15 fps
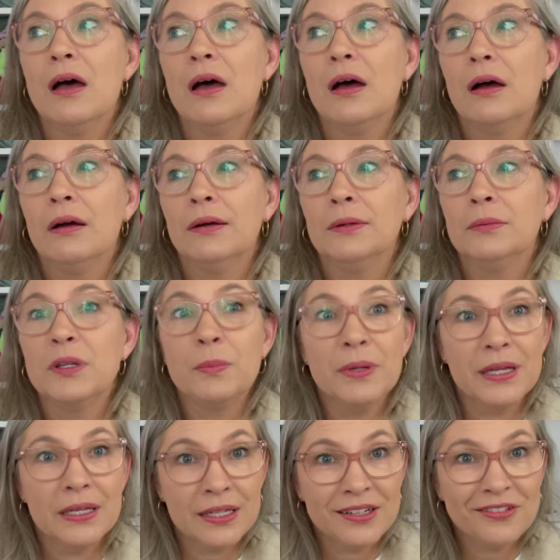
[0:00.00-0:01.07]
Um,
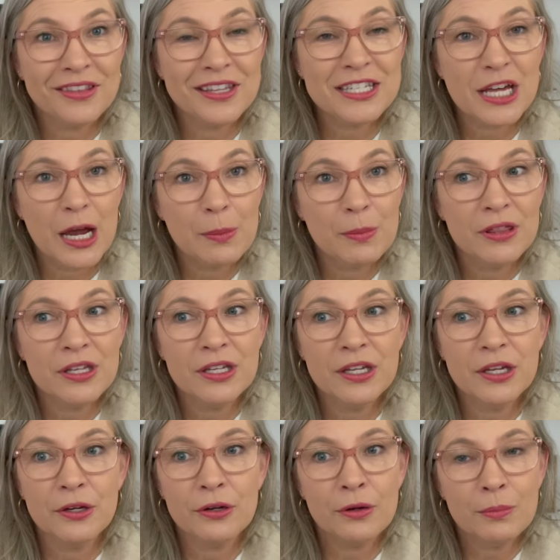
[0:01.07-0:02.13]
depending on the time of the
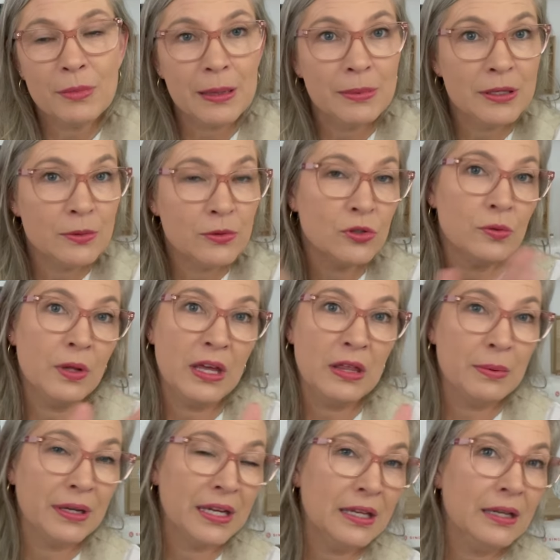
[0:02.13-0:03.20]
year, maybe at the
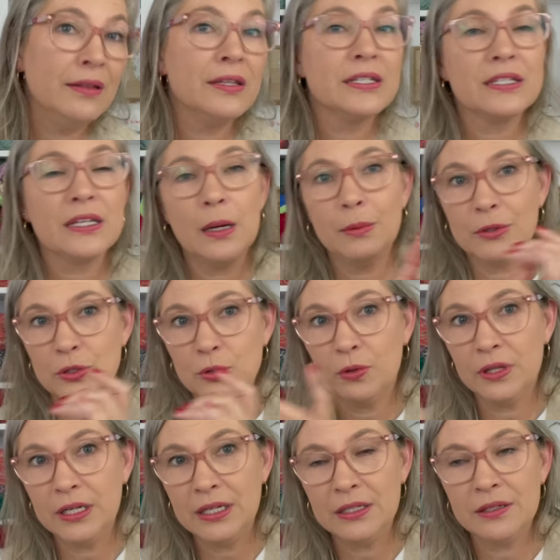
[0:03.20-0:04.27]
beginning of the summer, toward
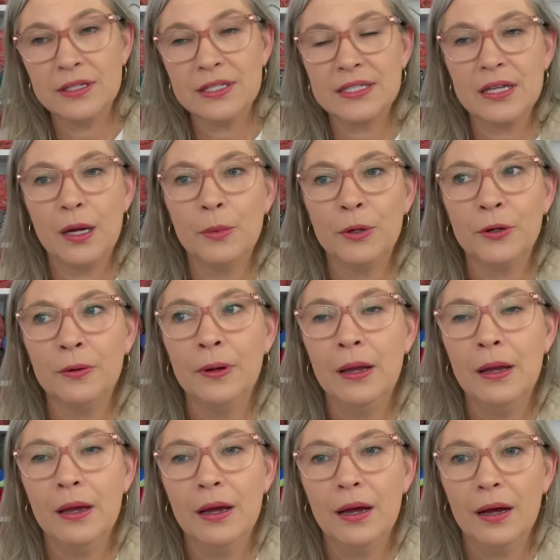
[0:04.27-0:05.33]
the end of the summer.
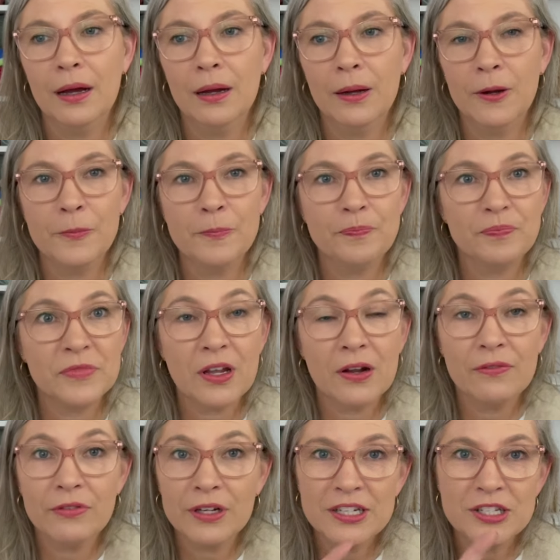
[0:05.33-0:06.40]
Um,
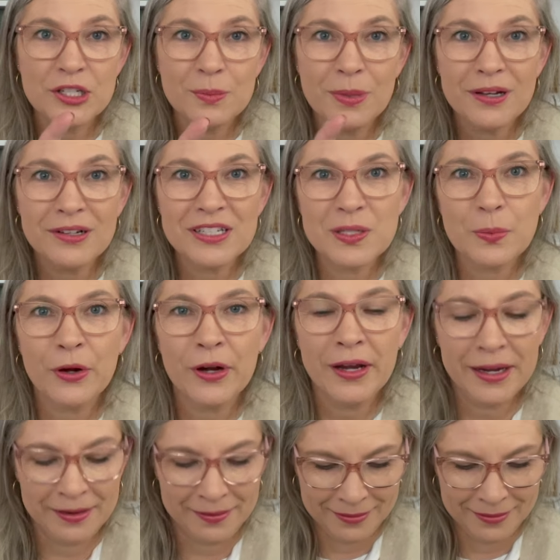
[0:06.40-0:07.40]
don't forget your bug spray.